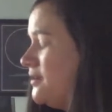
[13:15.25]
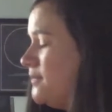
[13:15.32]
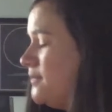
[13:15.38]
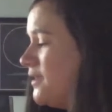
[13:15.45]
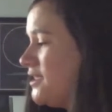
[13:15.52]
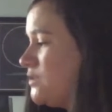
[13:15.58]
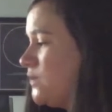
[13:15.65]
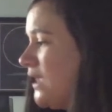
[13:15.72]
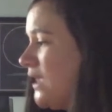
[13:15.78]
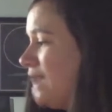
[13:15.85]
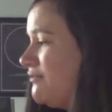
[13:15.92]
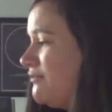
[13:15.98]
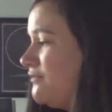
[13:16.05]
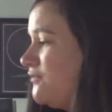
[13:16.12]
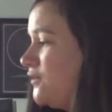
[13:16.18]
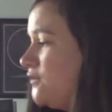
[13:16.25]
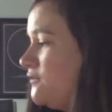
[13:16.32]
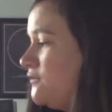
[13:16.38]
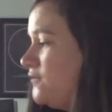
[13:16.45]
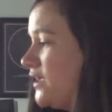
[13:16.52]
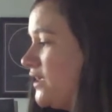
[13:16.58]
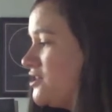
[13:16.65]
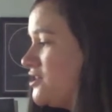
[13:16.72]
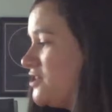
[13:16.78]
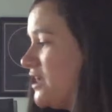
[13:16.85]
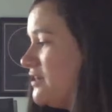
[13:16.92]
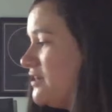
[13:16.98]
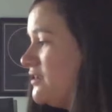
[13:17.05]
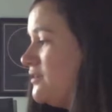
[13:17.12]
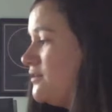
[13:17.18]
because we have a few fish
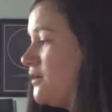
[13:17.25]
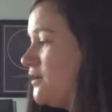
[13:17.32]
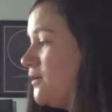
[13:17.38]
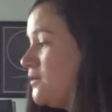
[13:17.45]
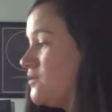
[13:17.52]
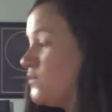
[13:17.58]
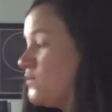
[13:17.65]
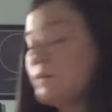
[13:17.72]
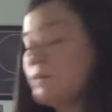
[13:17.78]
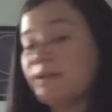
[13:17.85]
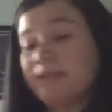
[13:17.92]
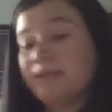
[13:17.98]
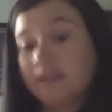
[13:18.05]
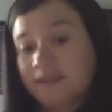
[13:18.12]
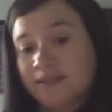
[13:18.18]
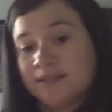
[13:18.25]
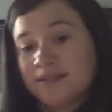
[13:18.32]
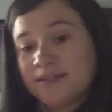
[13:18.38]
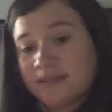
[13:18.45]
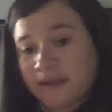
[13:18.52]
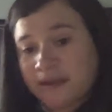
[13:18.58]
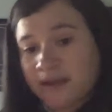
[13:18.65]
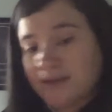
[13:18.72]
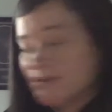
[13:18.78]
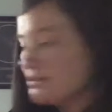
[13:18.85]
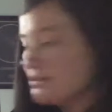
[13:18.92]
and he knows we will eat tonight.